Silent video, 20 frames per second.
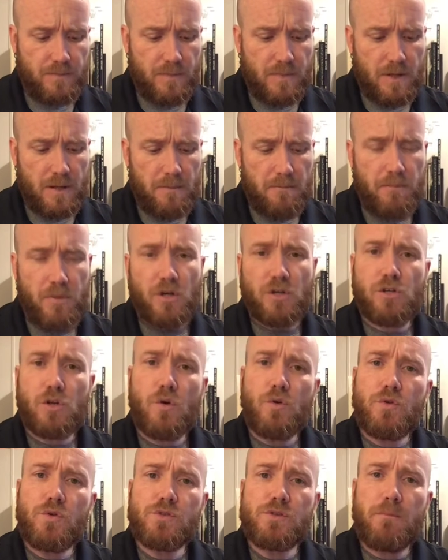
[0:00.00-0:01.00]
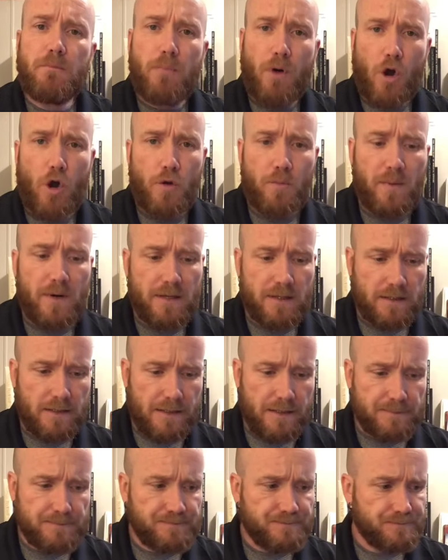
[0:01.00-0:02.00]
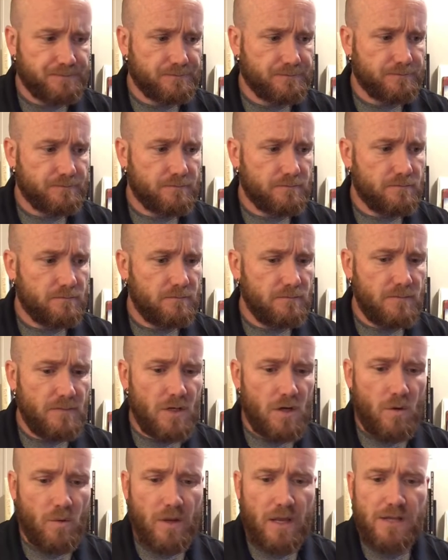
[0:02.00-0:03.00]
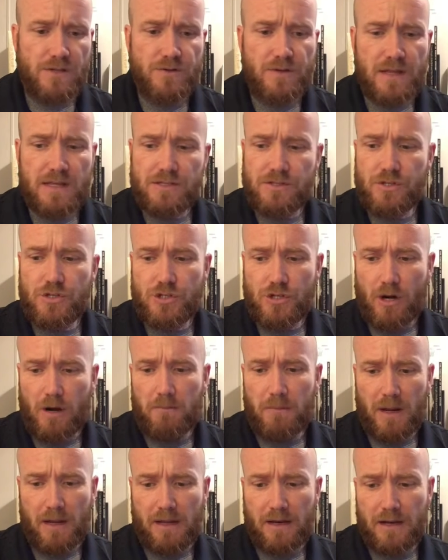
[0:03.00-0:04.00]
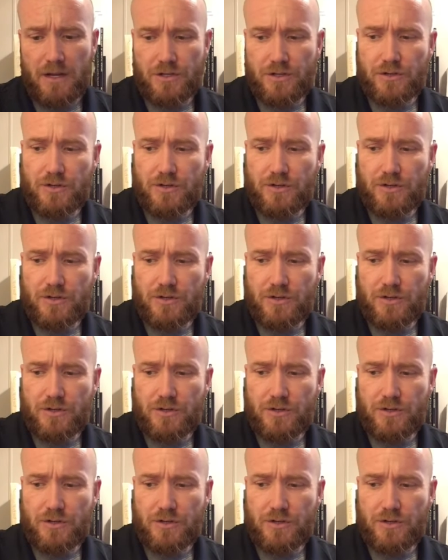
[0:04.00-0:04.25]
But don't use them permanently. Okay, so that's the sharp bite connection.